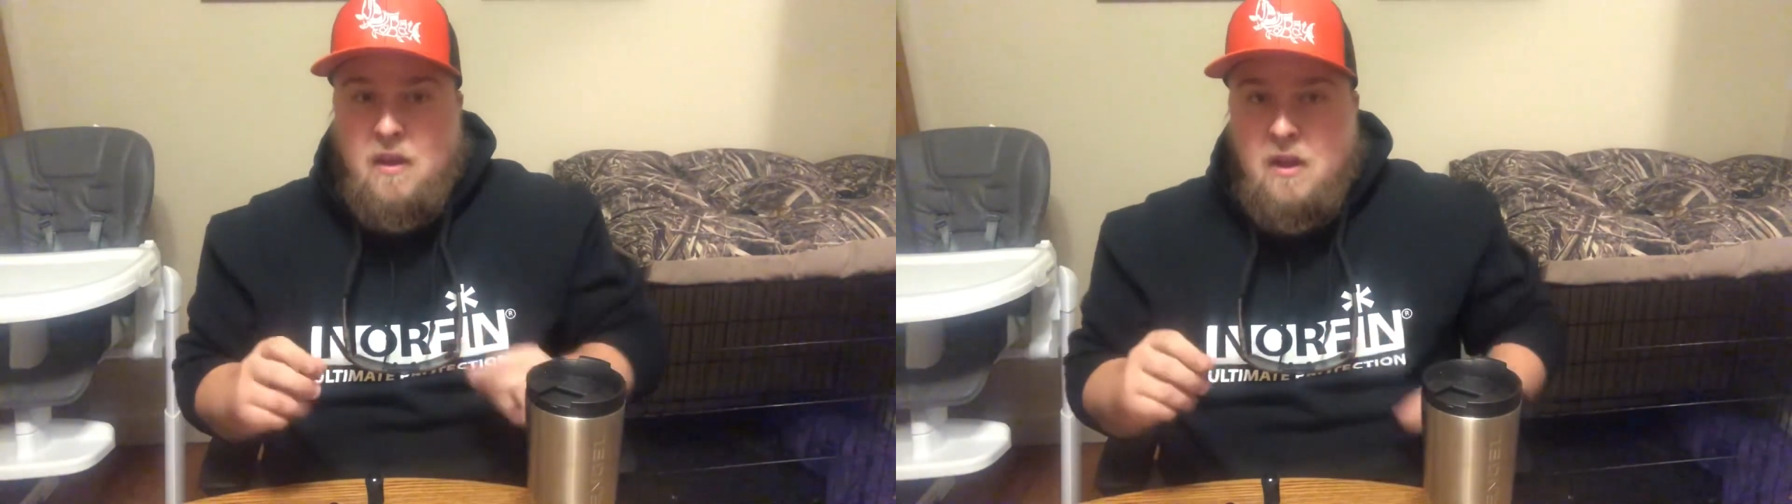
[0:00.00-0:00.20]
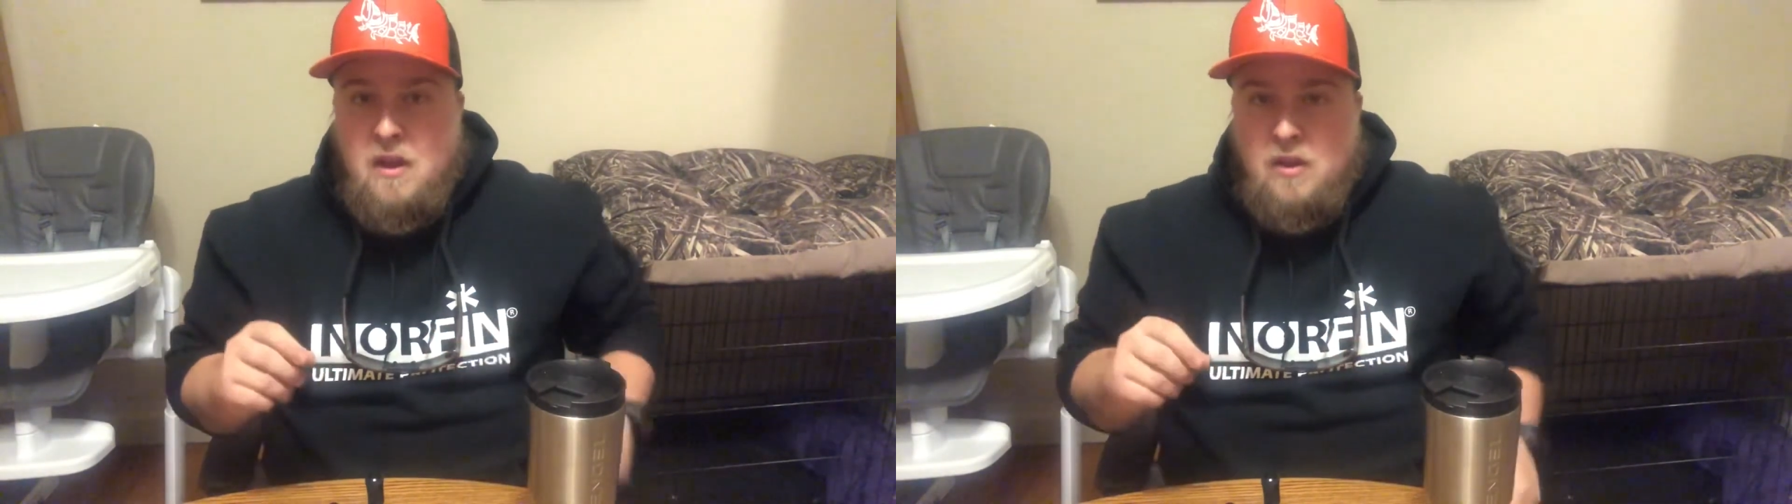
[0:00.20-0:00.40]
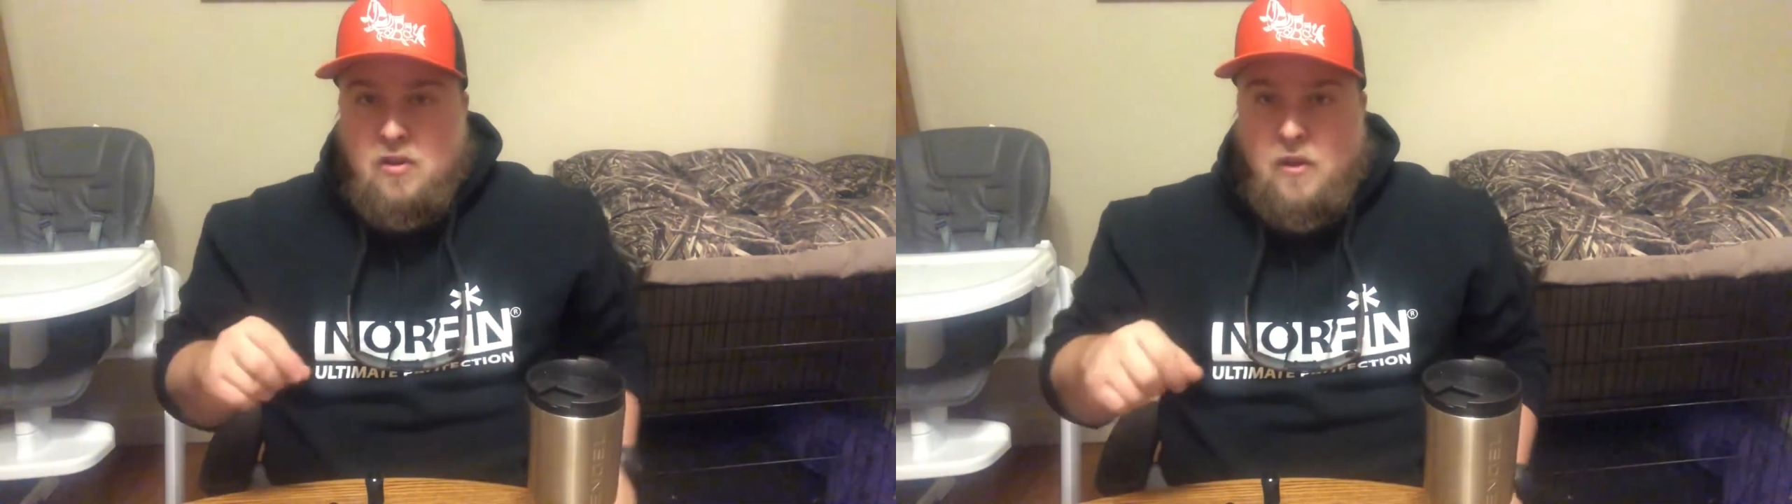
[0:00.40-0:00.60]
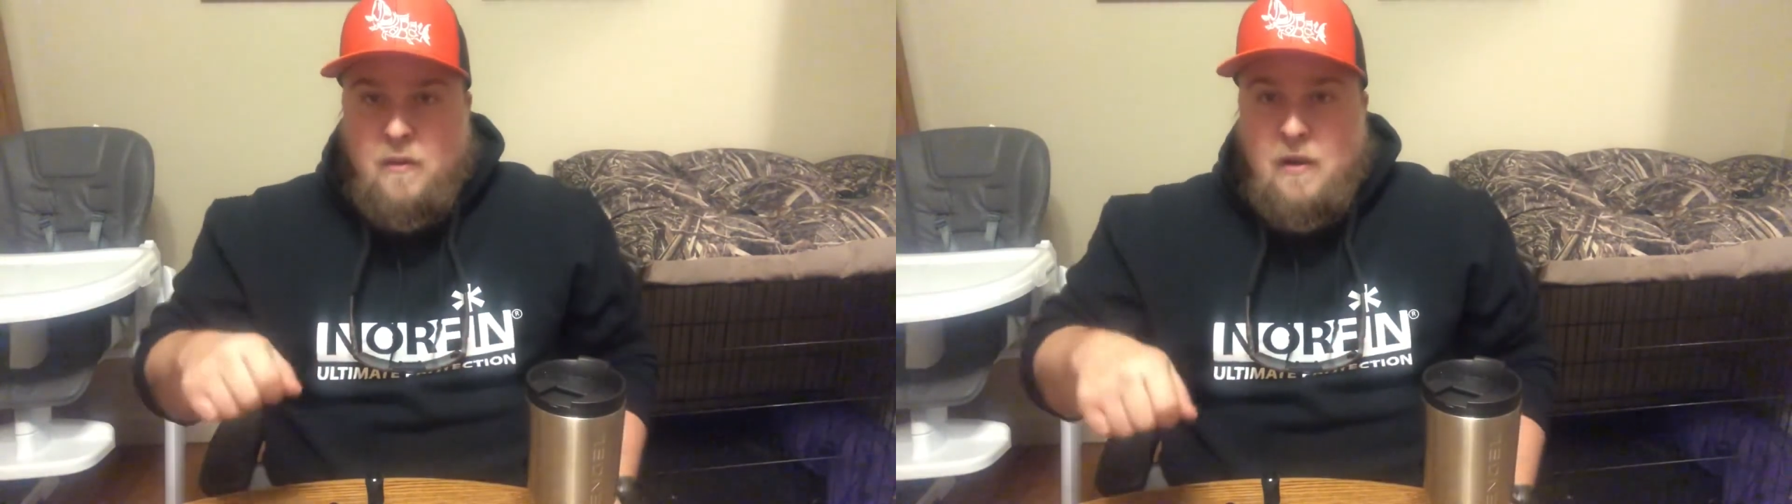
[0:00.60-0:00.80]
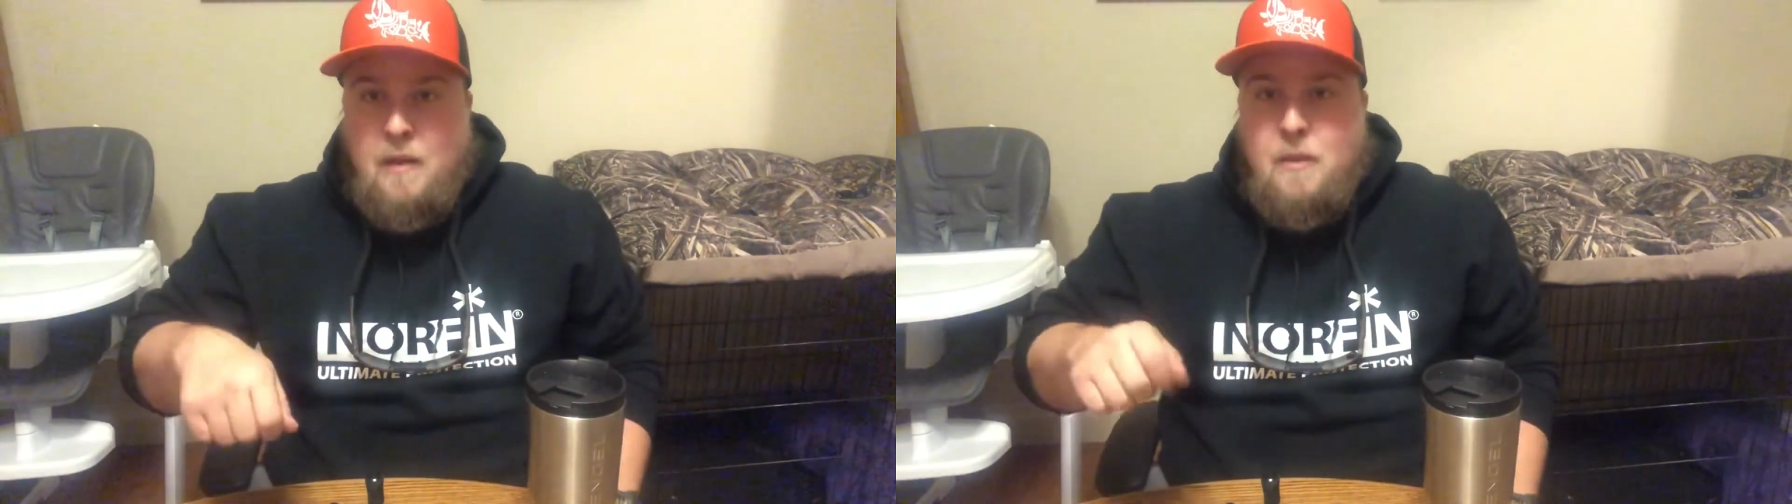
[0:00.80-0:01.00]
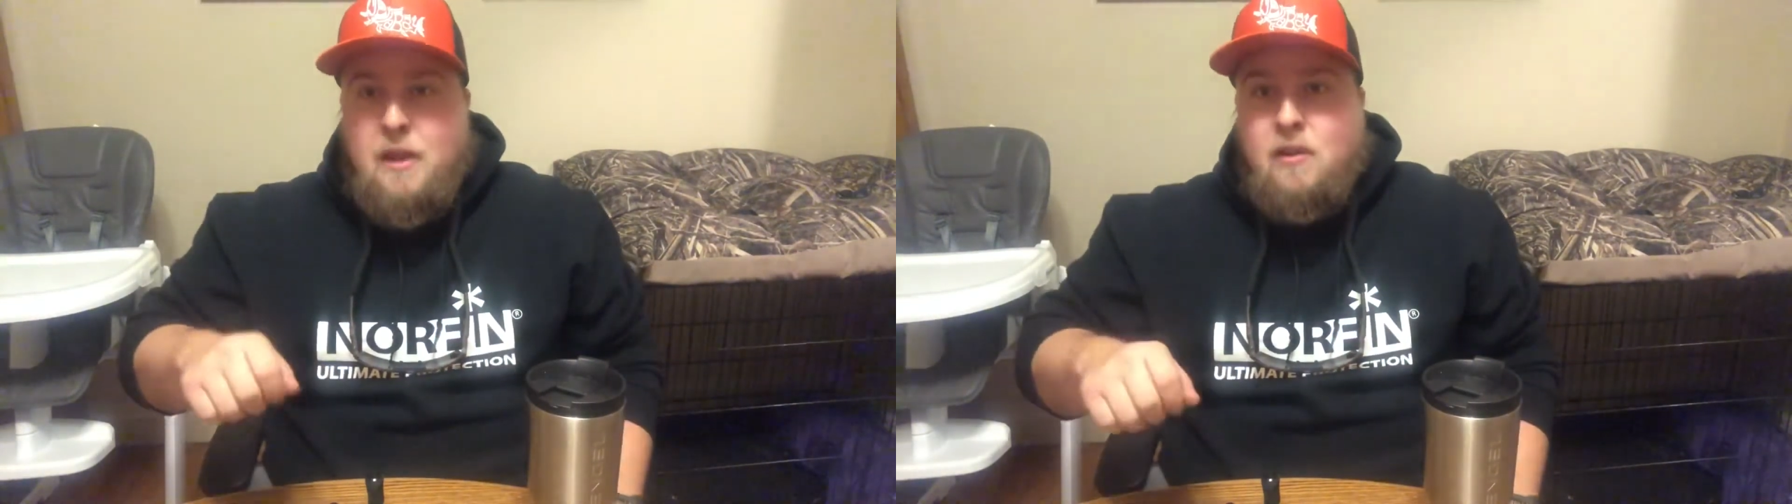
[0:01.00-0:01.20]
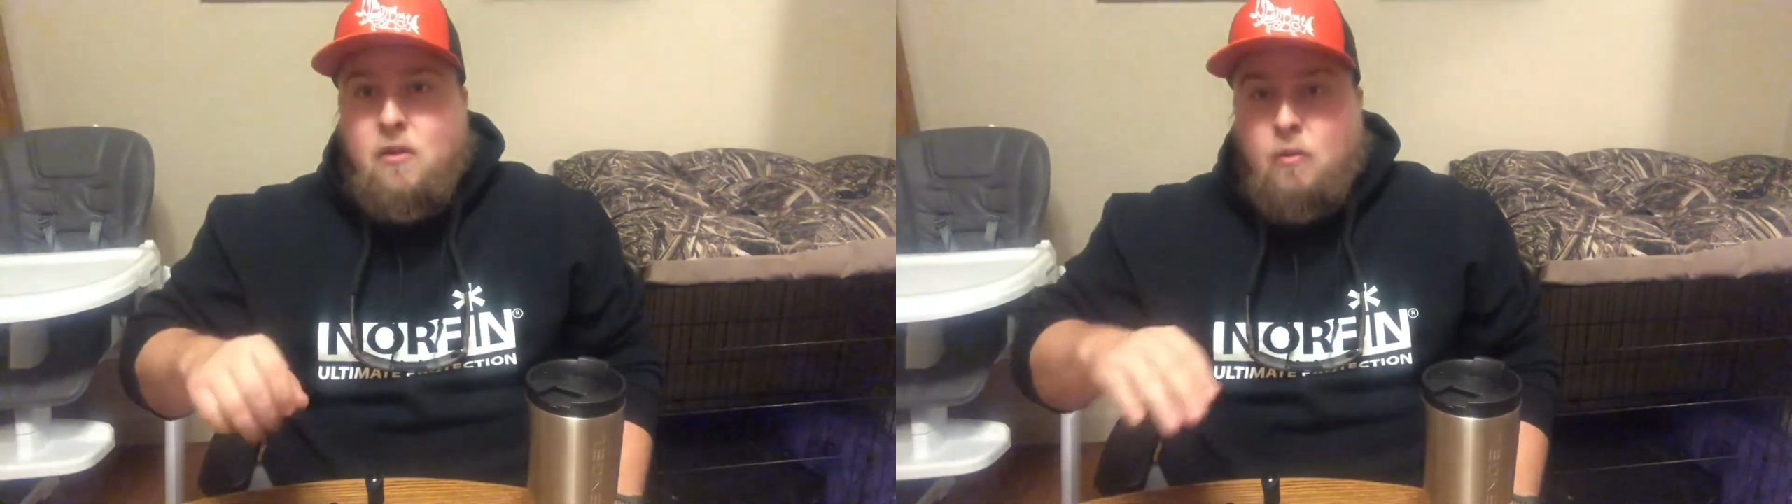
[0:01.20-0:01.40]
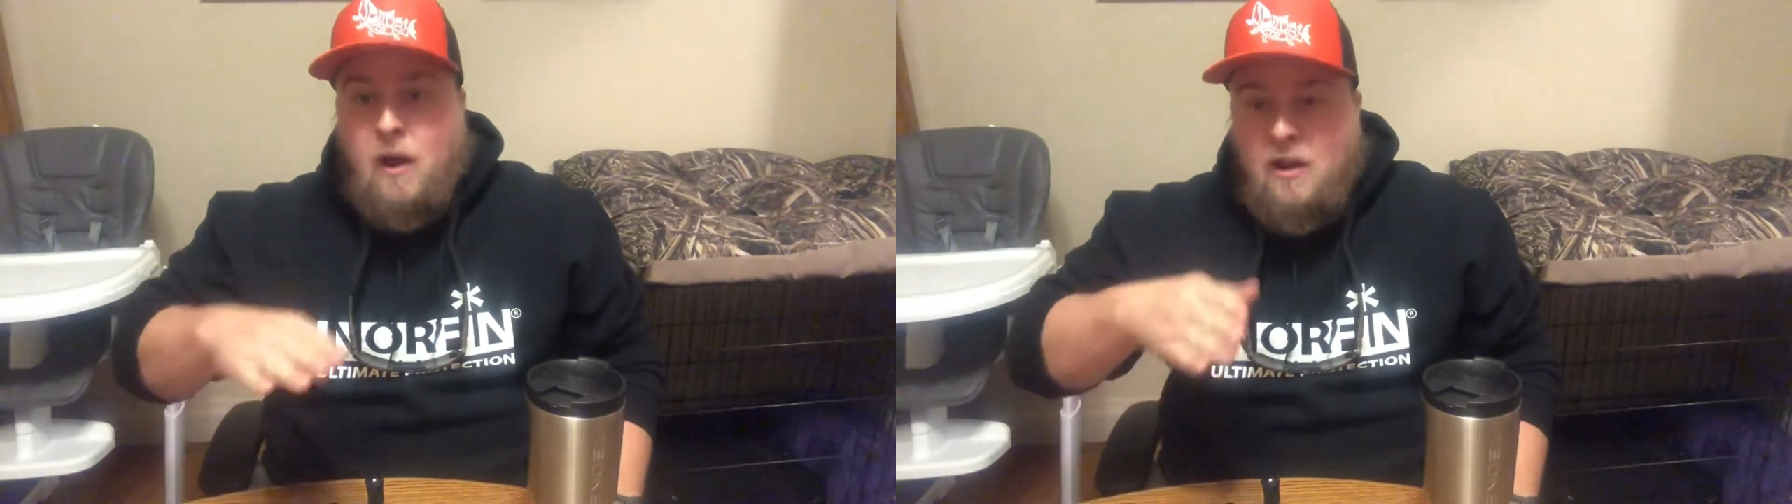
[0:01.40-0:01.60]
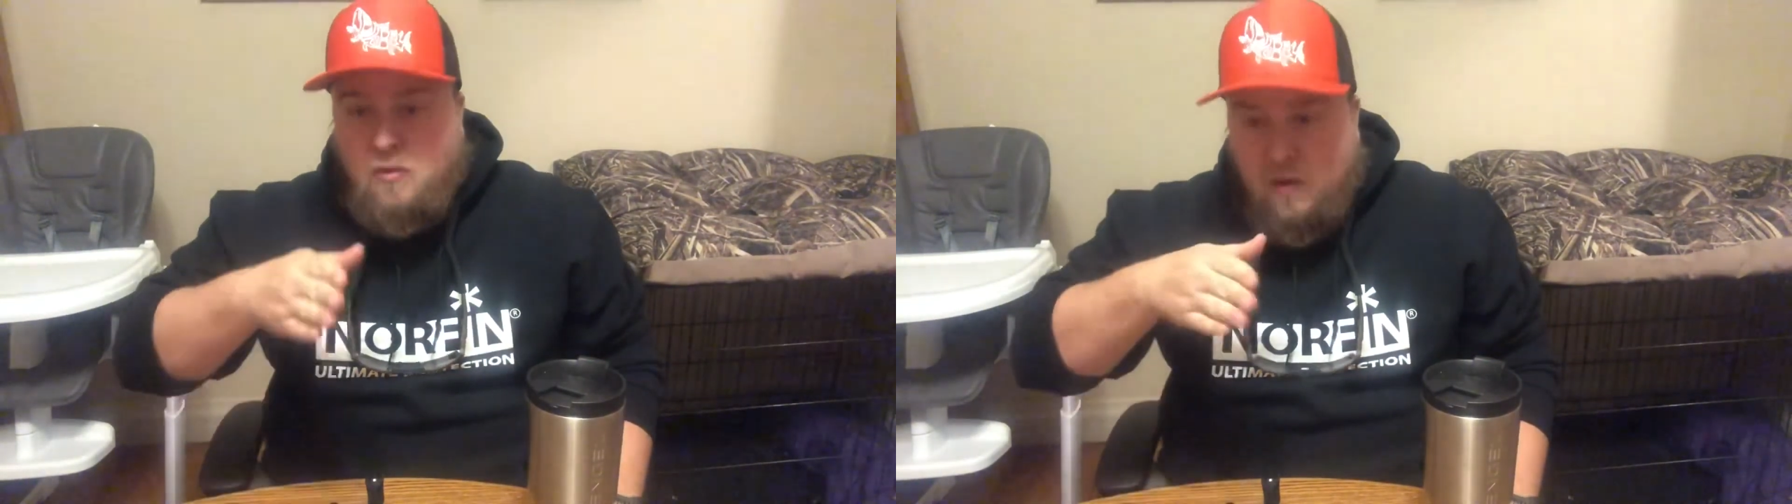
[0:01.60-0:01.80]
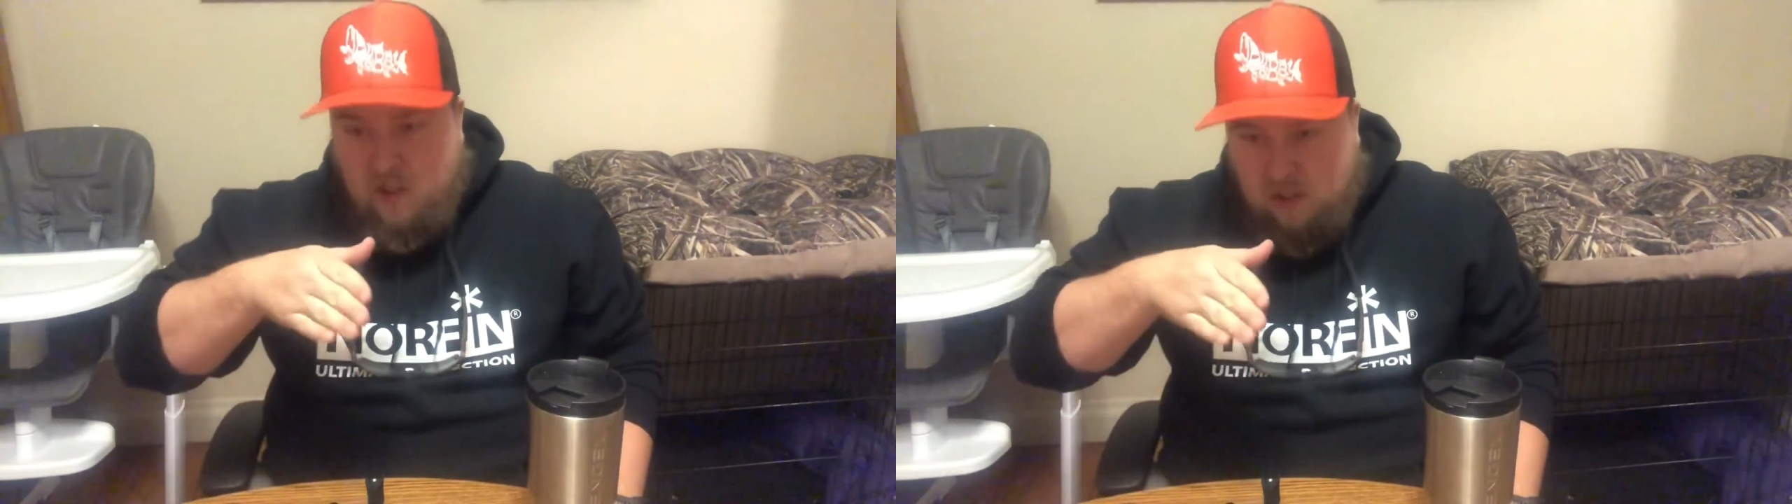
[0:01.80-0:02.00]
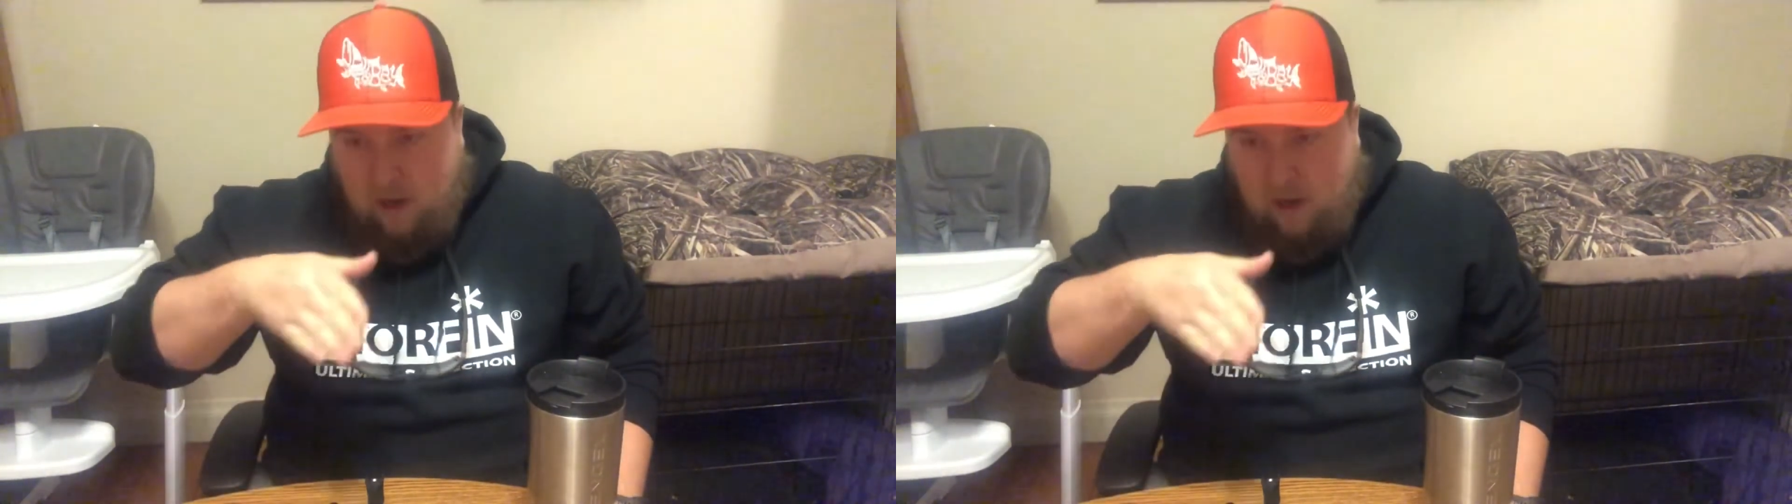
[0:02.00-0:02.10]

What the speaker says: So that when I make little rod twitches,